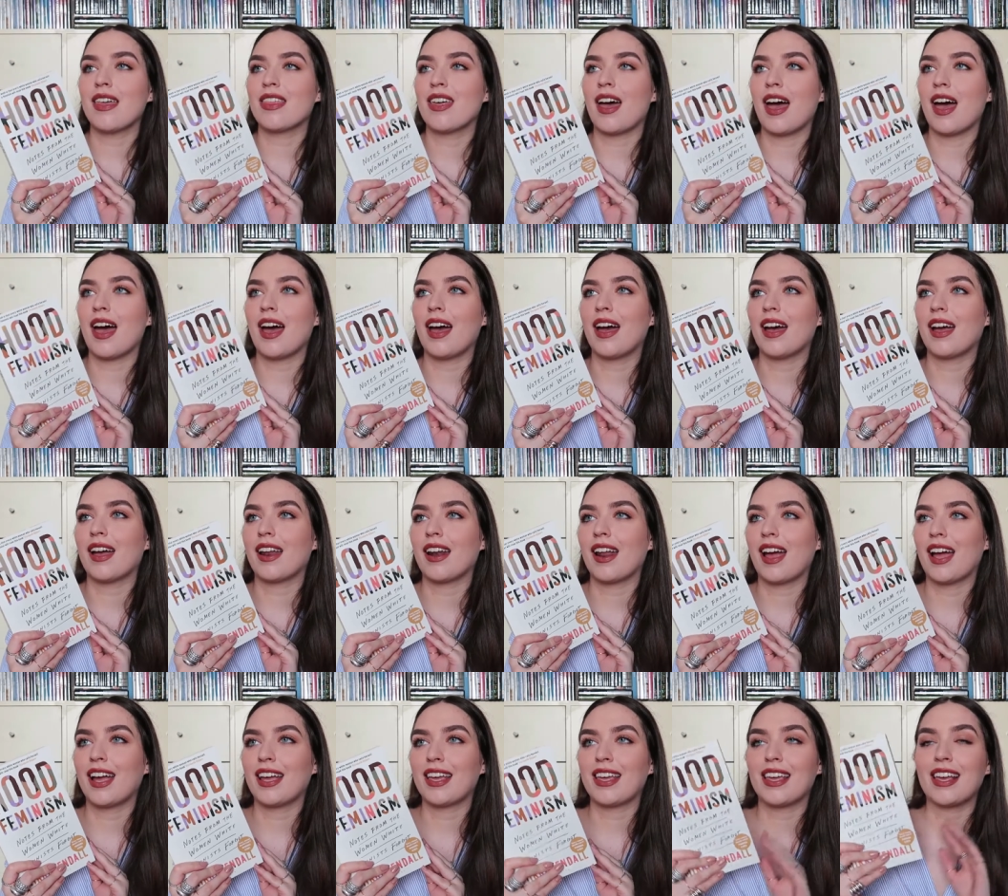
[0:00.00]
that
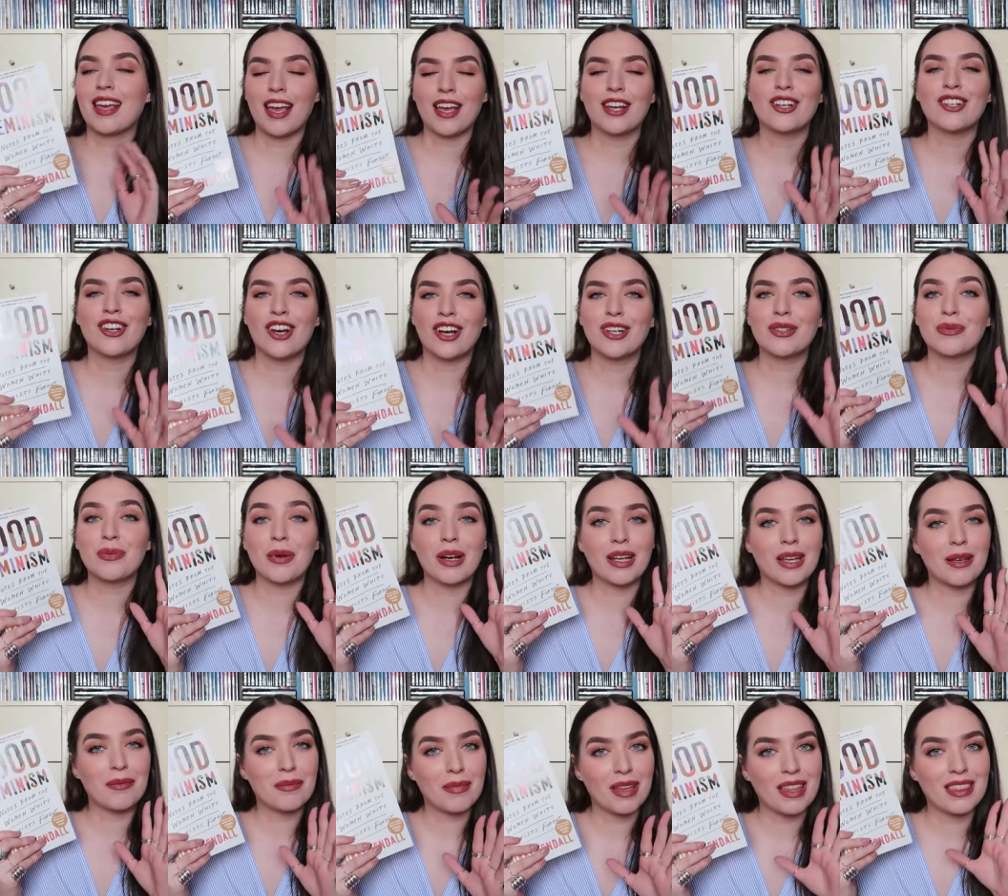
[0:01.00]
I cannot
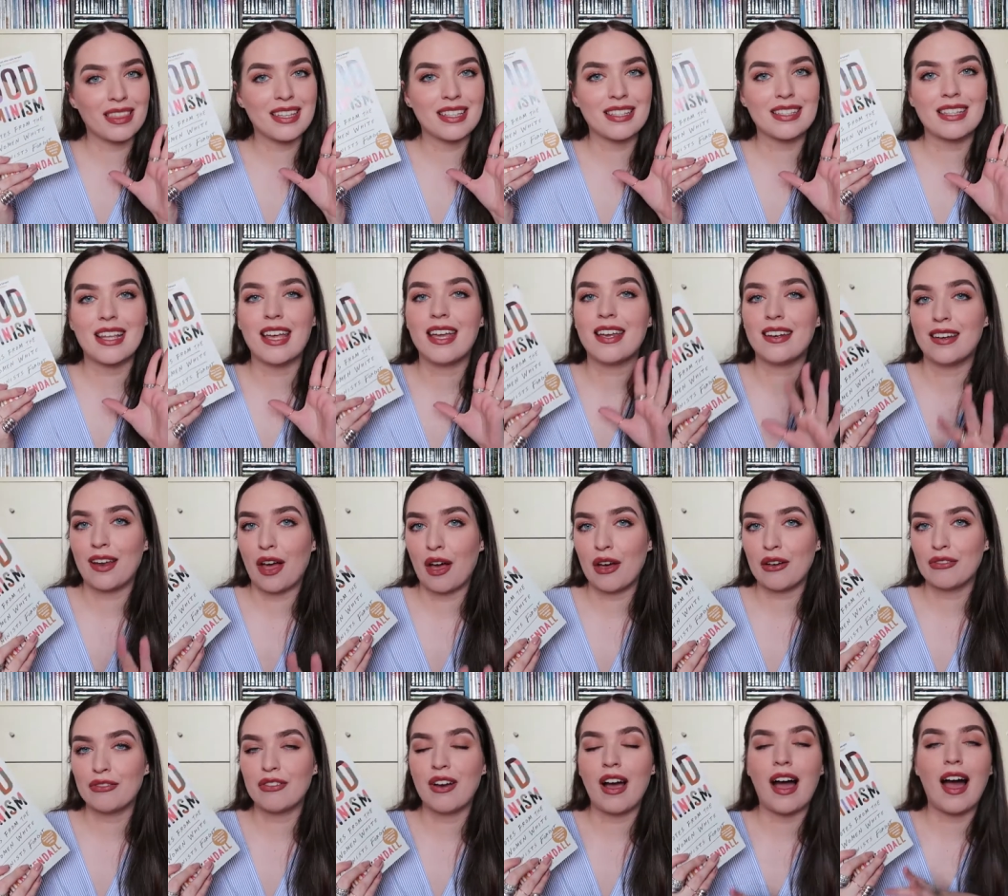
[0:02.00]
recommend this
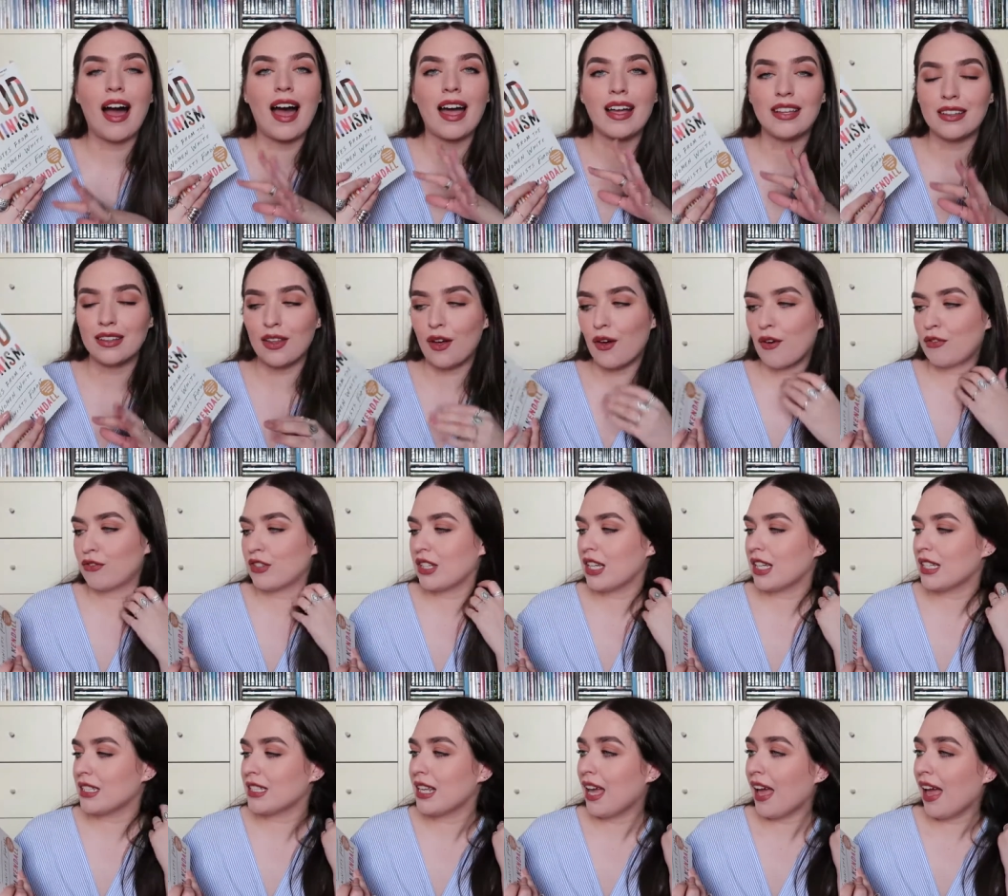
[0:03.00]
enough. I loved
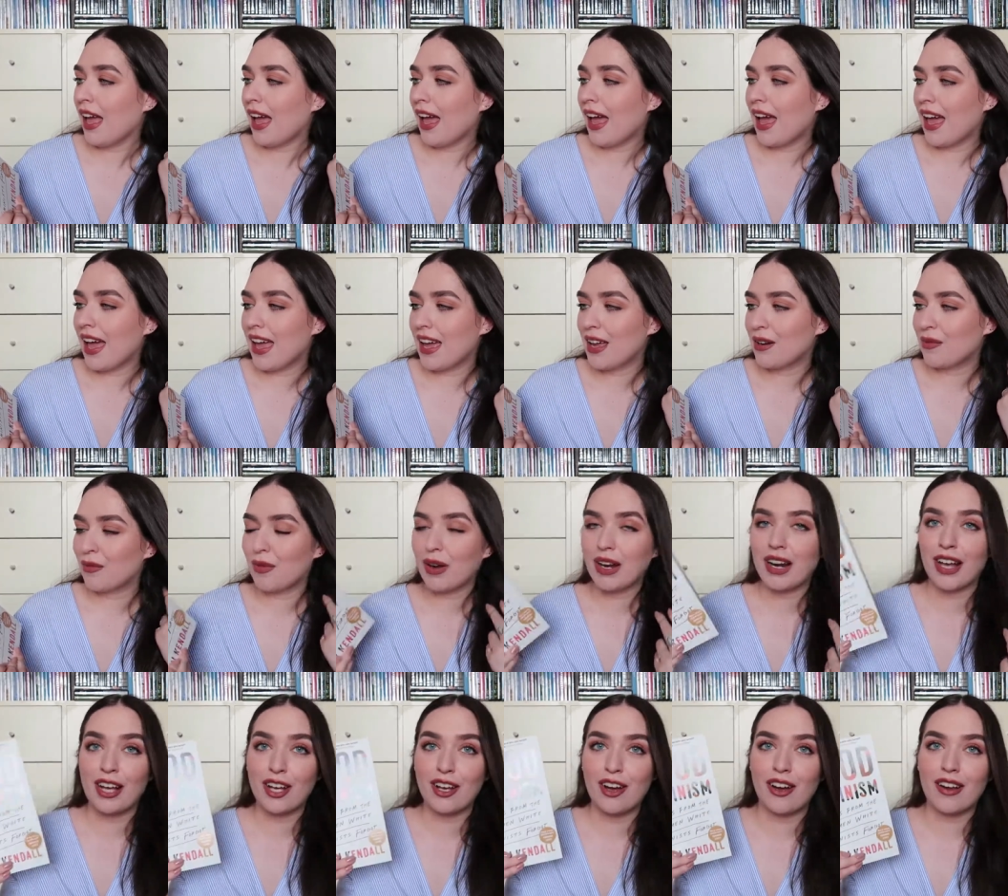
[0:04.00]
it, and
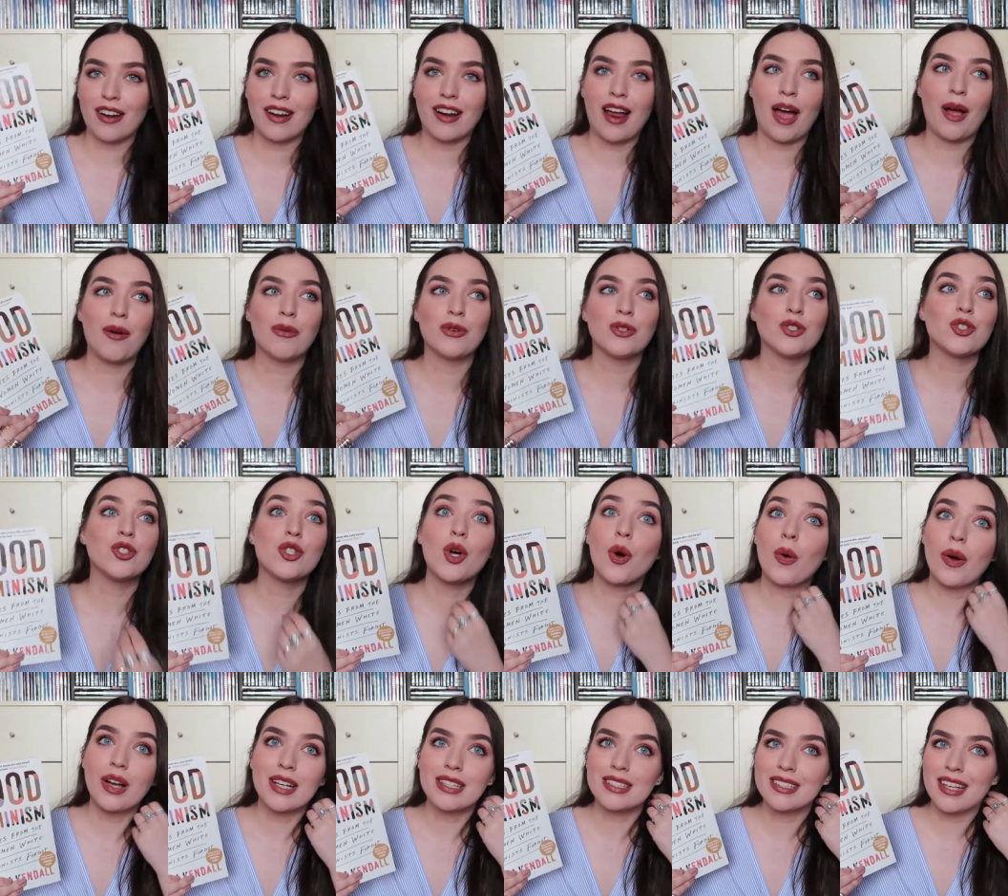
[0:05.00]
when I got it, I was
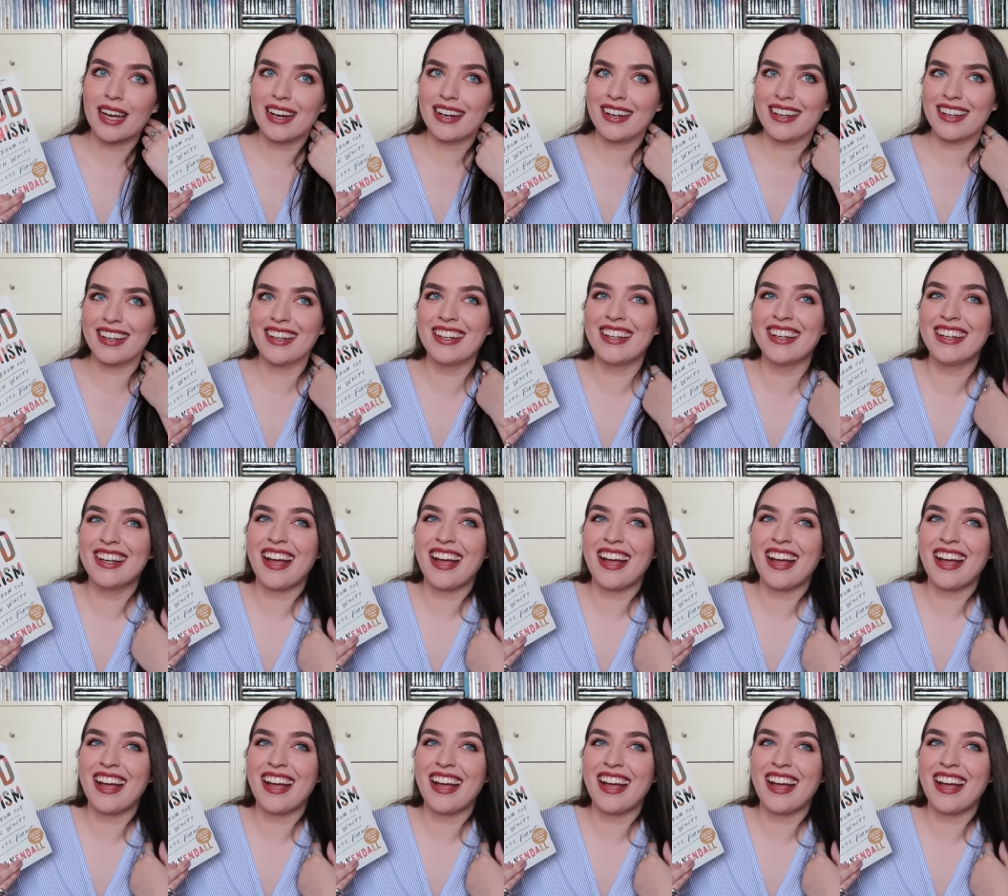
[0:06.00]
so excited.